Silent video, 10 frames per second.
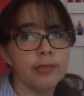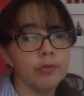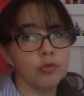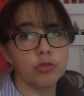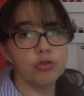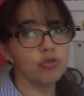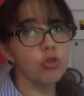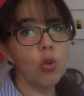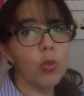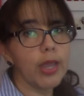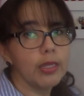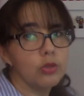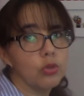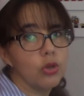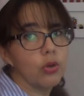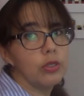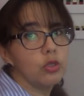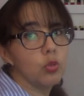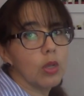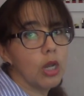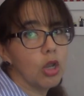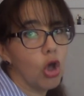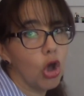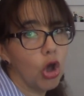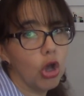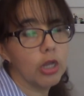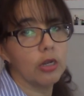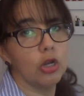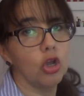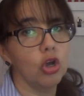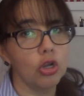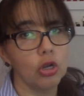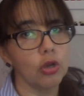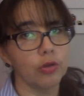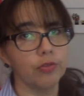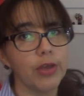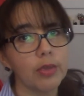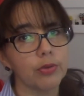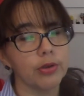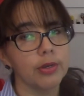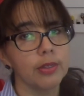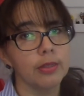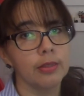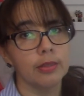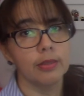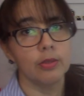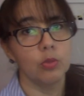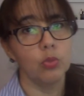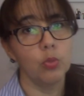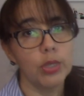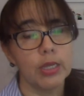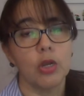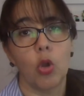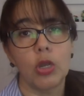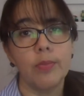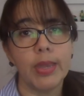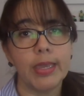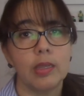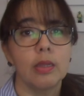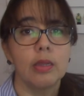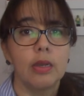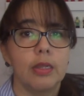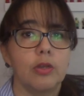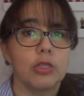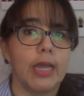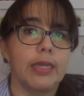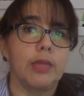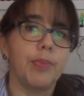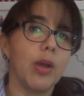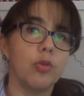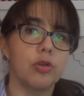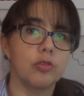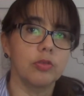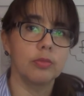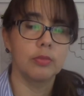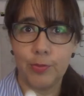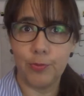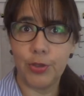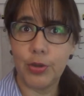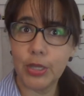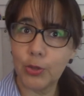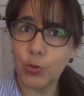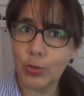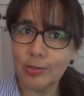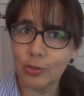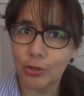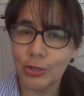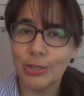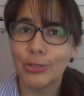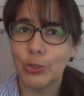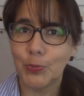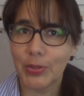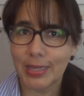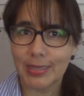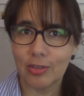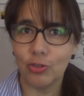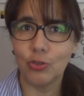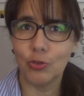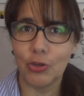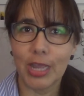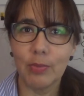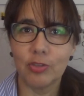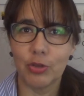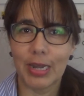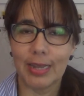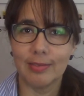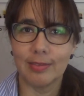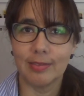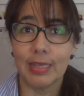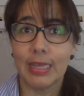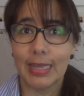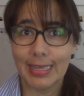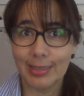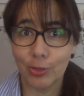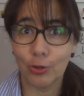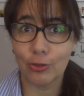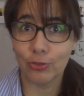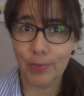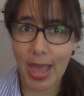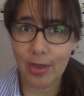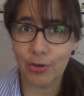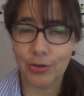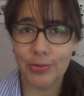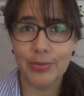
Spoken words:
So there's no way to go into a long, long, long fiber. We can only make little tiny powders. Very good reason to pay attention to your chemistry classes. It does matter.